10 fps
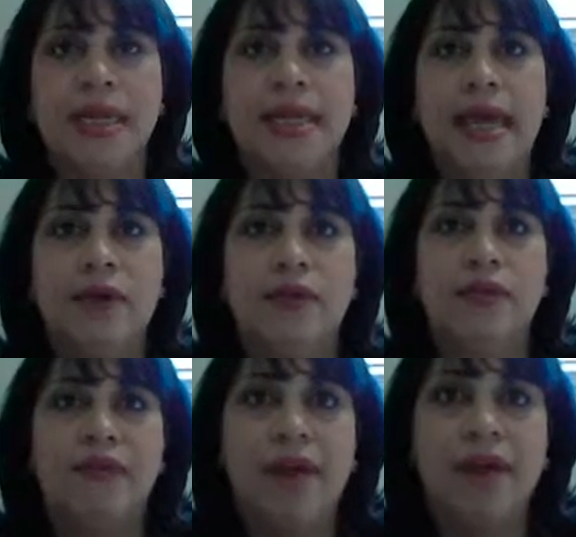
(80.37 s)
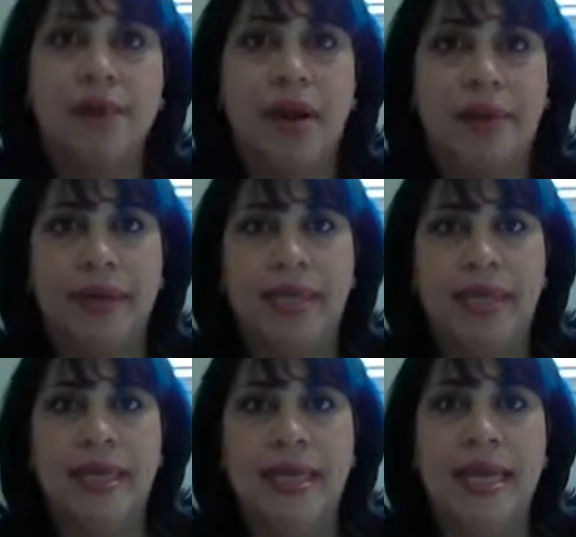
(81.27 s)
Now you find a property,
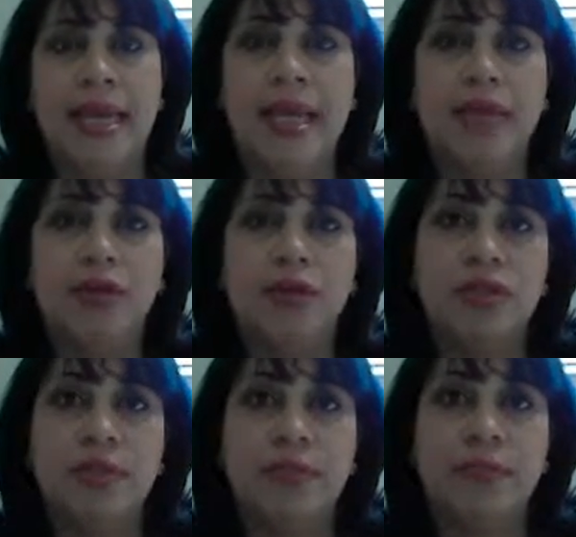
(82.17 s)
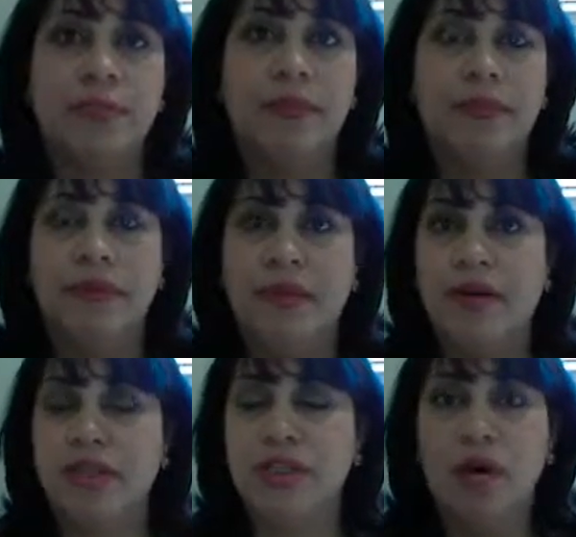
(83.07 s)
and usually there
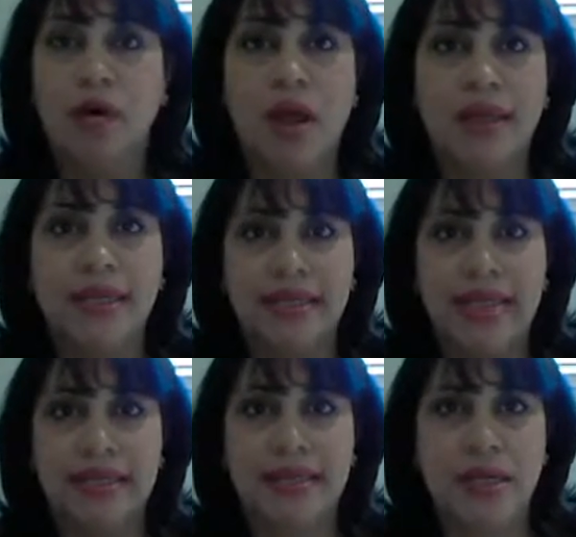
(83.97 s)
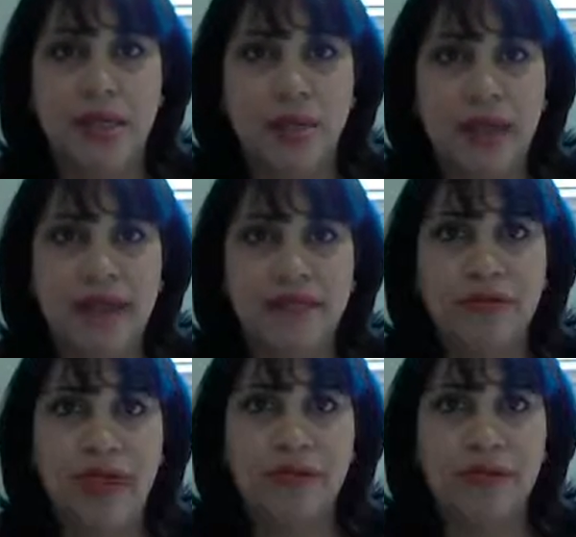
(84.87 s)
is no law that states that you have to
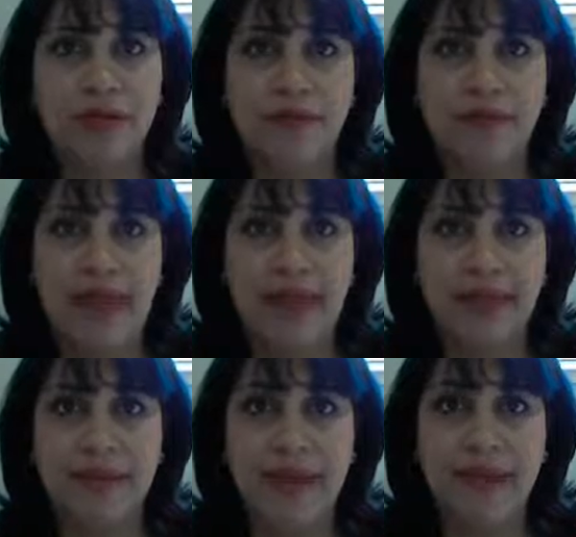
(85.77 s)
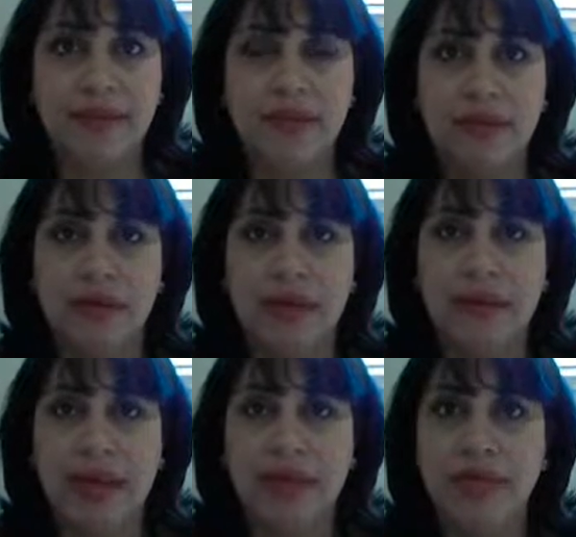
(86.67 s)
have a good faith amount, the
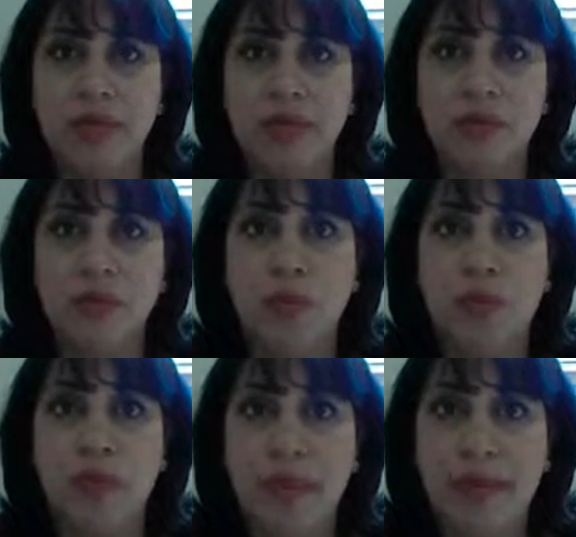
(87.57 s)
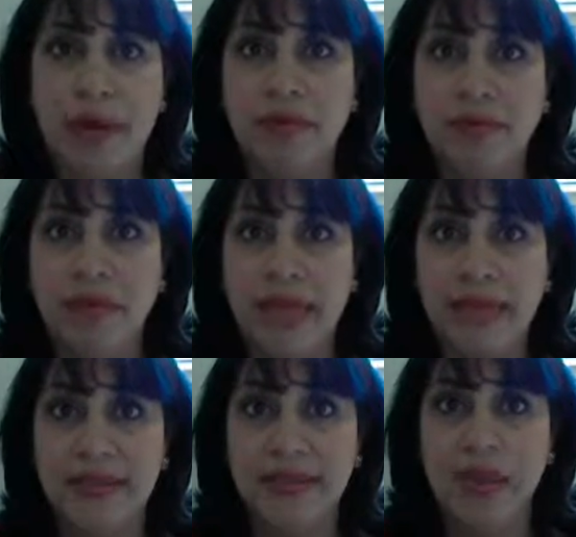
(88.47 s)
amount you sent